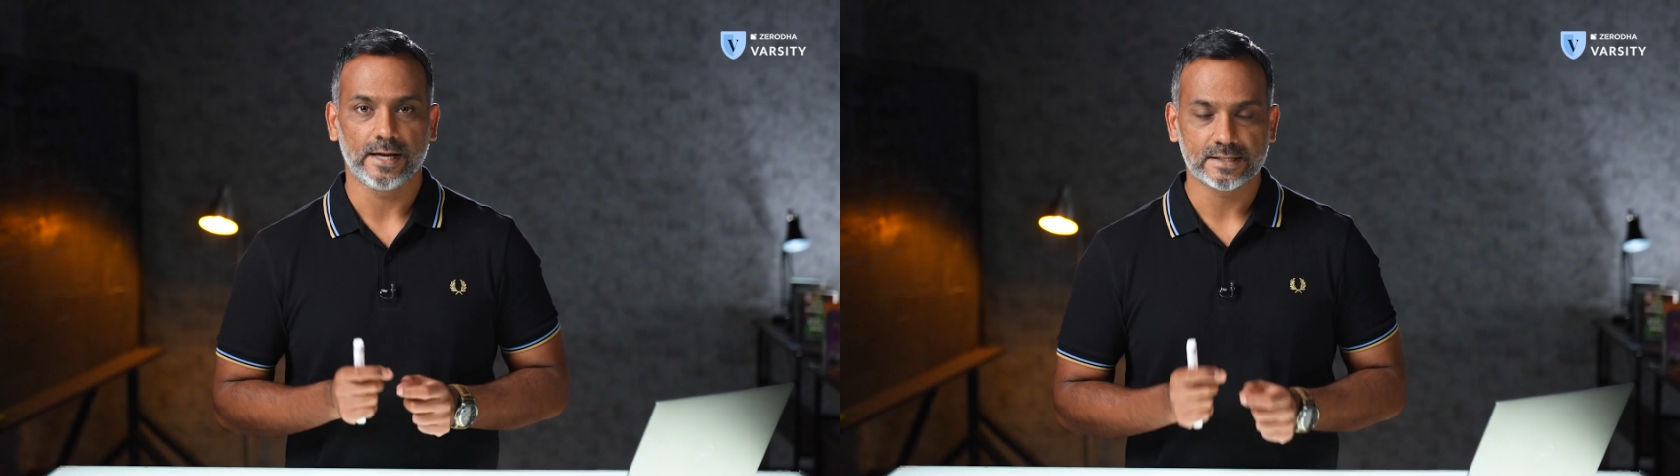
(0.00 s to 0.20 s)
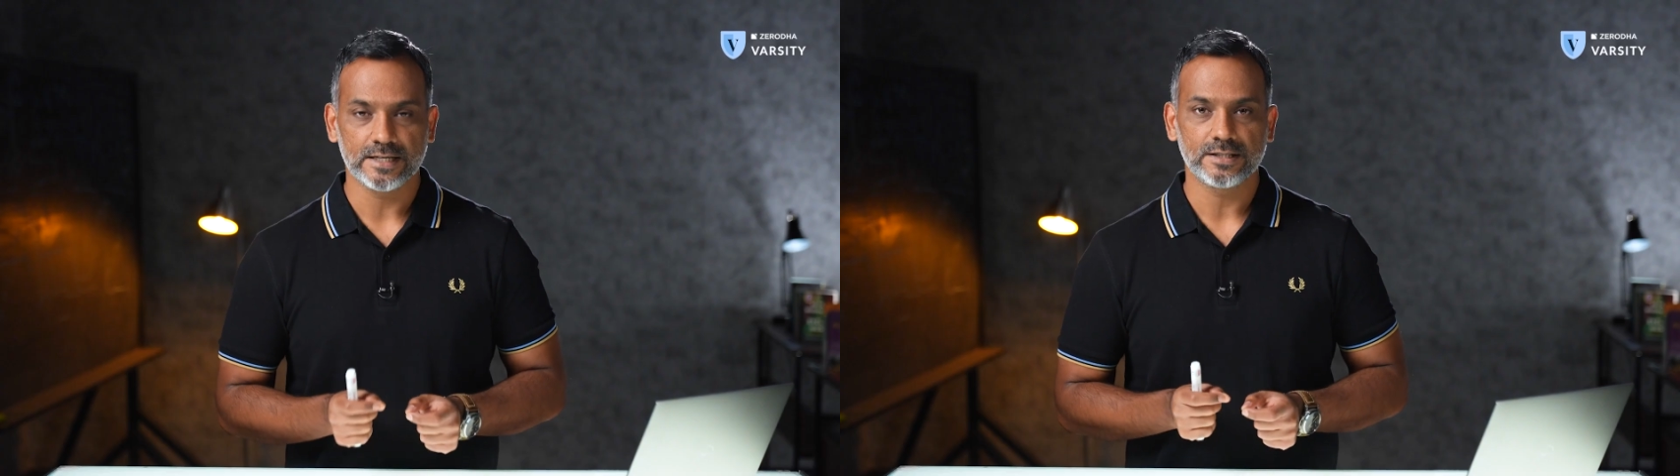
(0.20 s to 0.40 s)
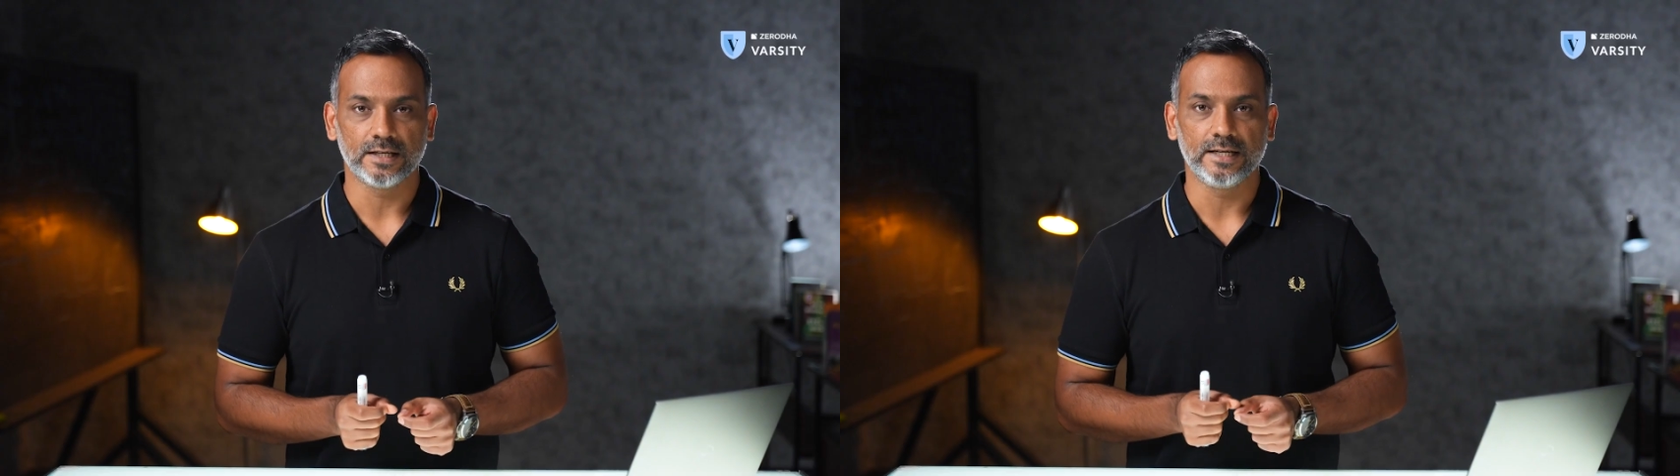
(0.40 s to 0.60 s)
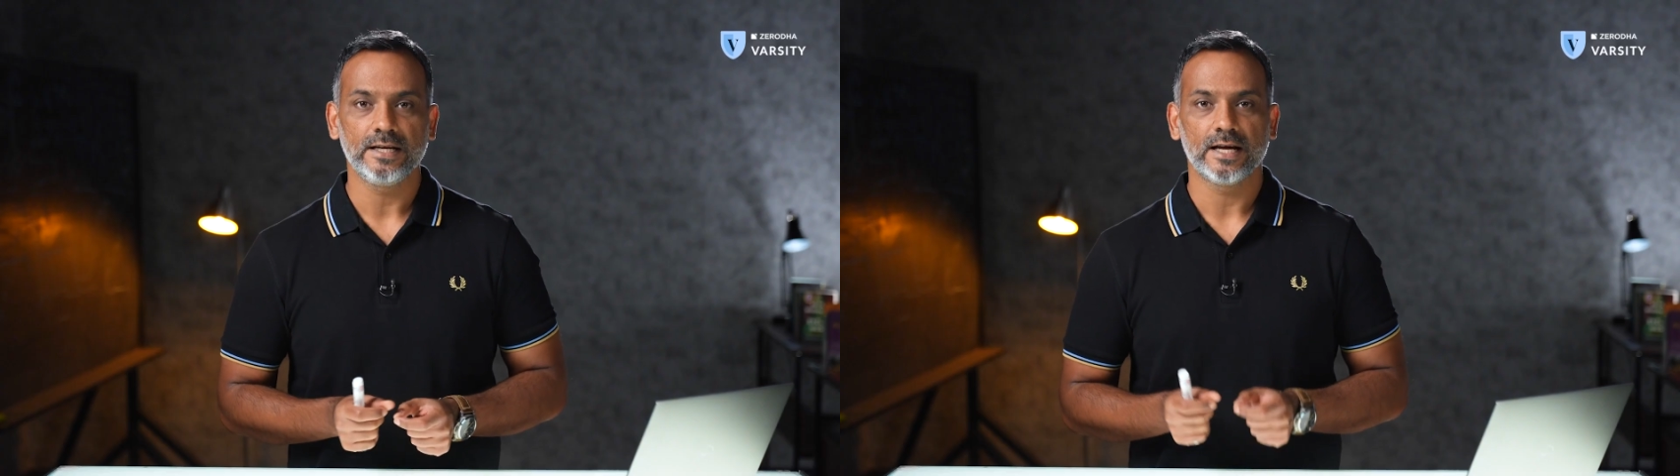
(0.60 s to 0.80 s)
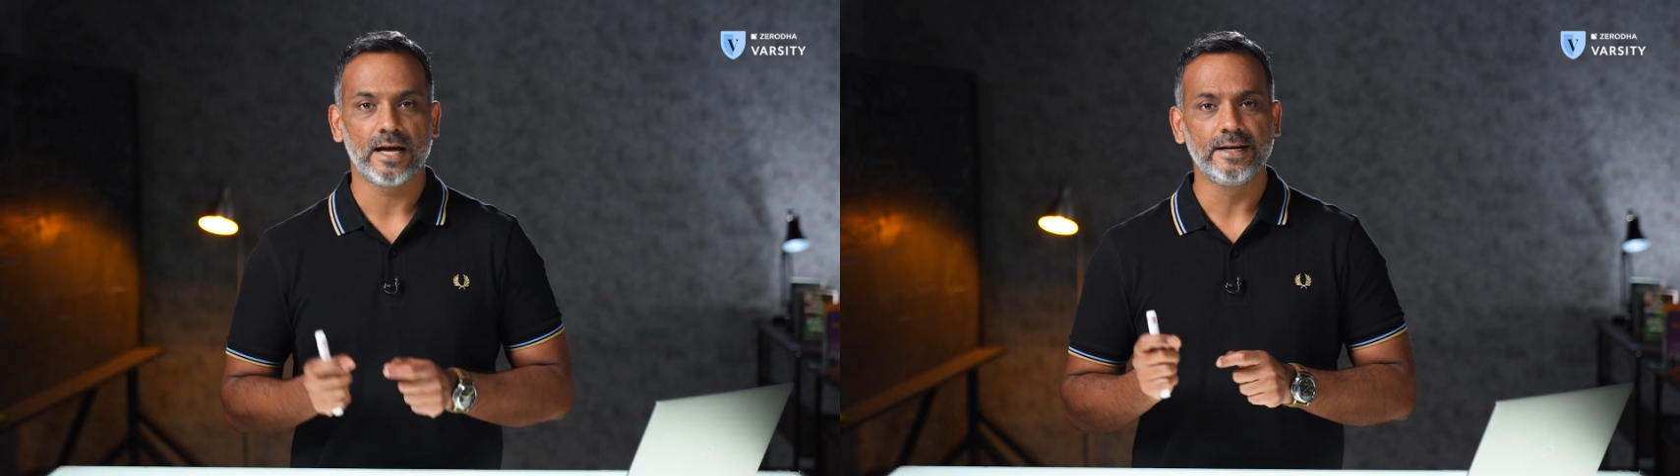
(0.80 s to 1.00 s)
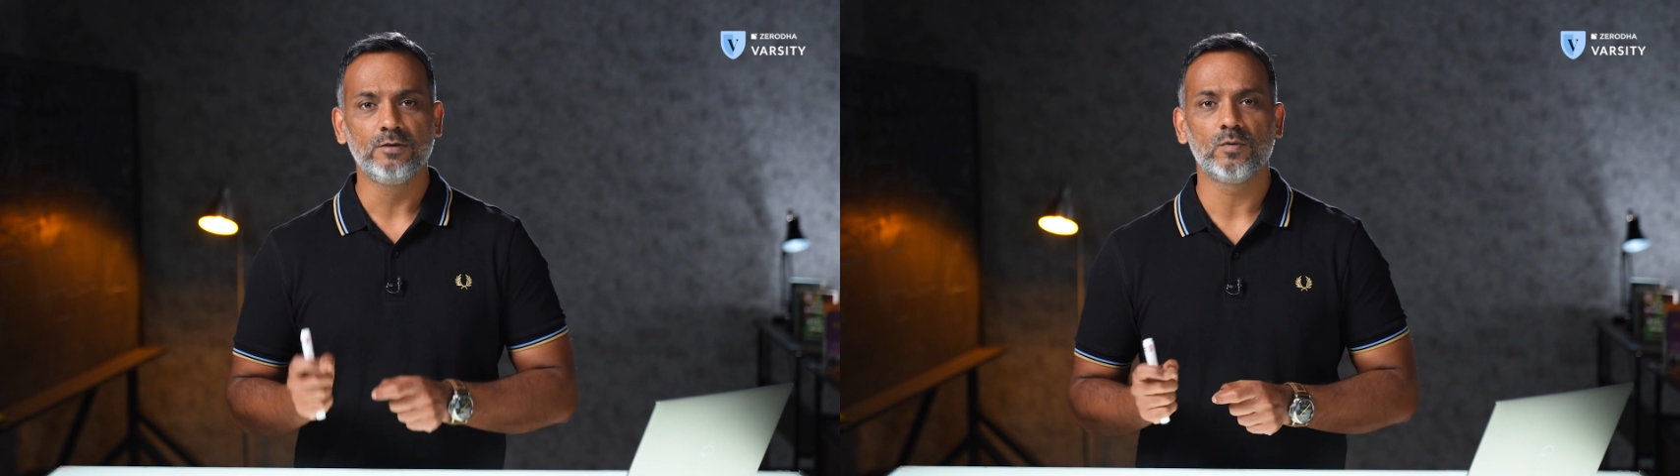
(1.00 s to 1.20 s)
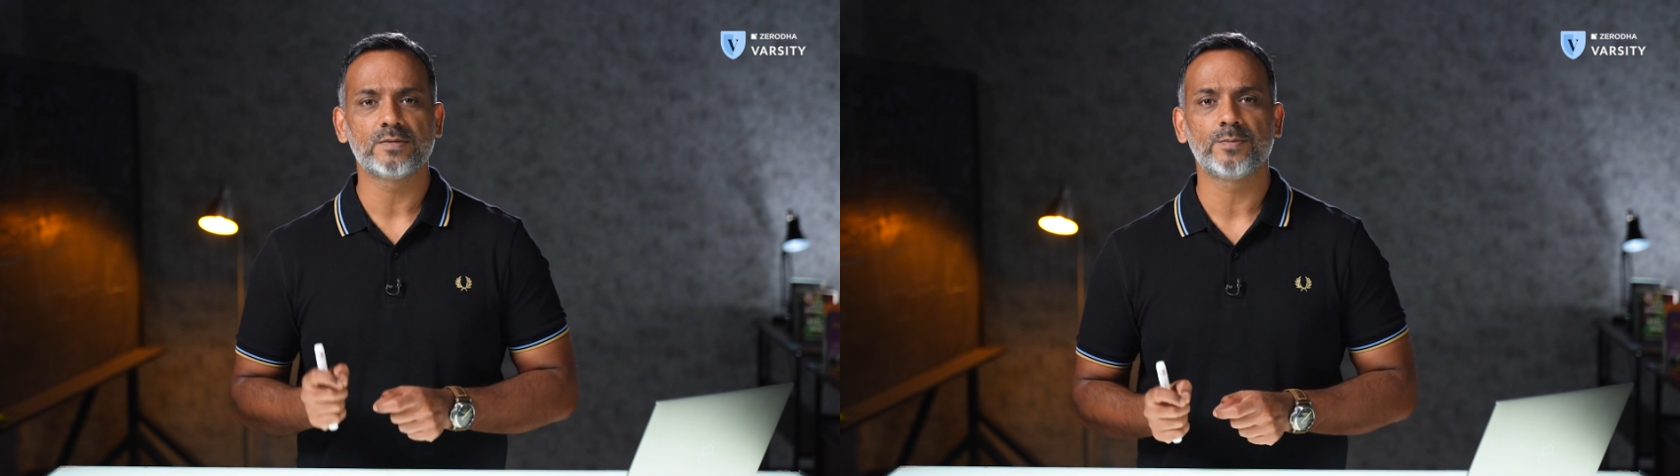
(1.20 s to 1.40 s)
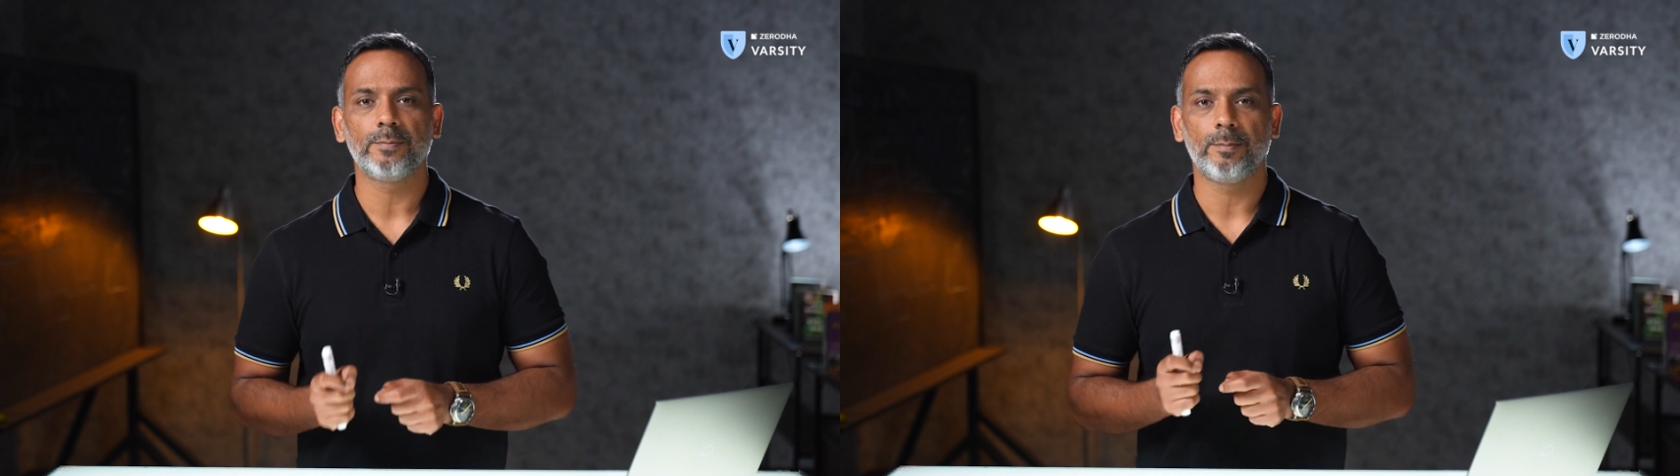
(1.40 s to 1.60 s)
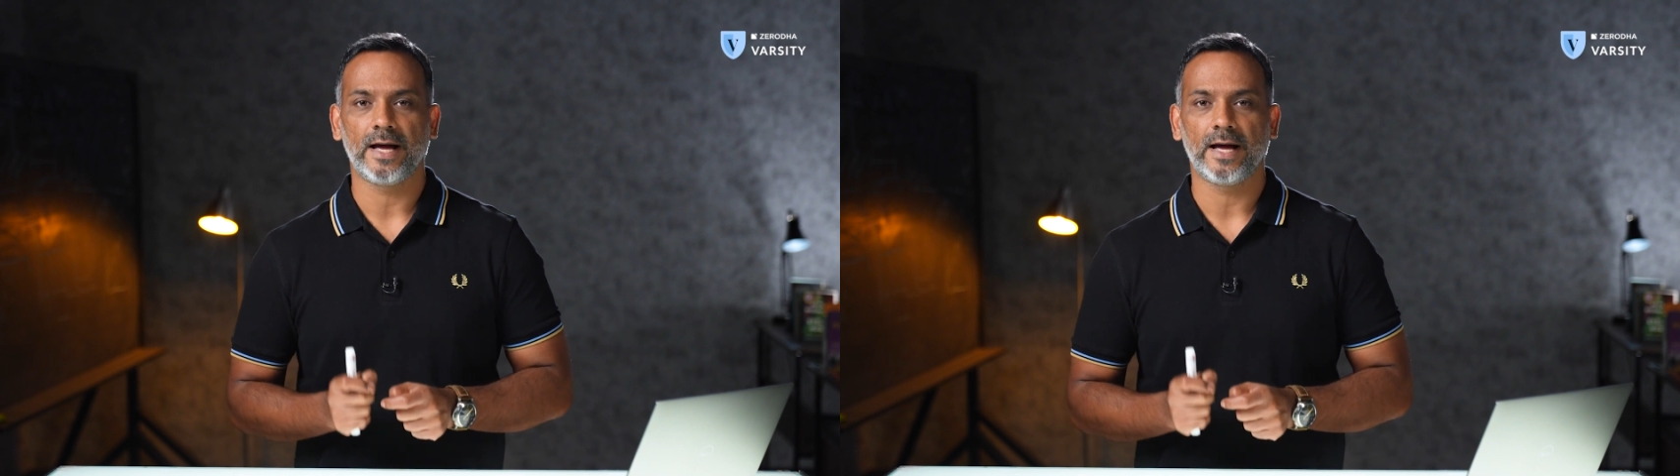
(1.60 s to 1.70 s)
Essentially, an investment